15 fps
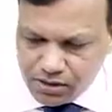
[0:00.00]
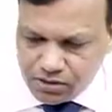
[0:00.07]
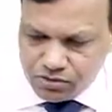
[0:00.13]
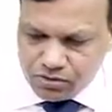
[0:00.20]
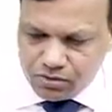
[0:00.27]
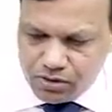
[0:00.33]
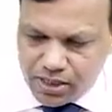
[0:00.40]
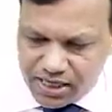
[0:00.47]

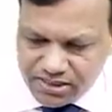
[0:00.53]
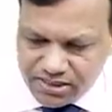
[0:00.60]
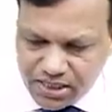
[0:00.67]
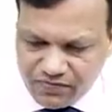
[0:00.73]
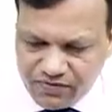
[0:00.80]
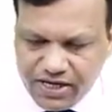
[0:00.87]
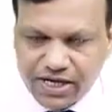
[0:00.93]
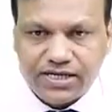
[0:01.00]
So lastly,
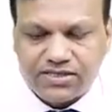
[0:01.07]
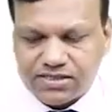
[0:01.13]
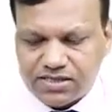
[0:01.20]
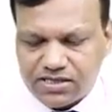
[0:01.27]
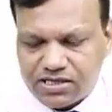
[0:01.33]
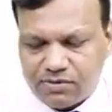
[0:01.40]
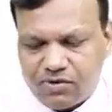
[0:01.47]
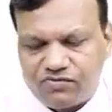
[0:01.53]
we can
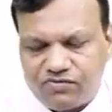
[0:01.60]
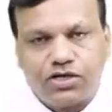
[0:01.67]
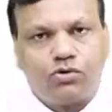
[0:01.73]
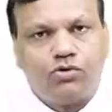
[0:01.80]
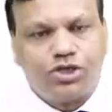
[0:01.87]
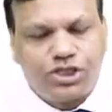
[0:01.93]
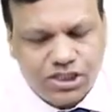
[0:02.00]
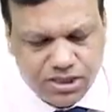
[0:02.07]
discuss some of the
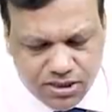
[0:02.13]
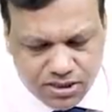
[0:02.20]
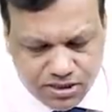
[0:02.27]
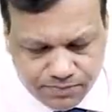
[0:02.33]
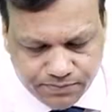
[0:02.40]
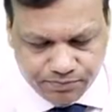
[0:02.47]
questions.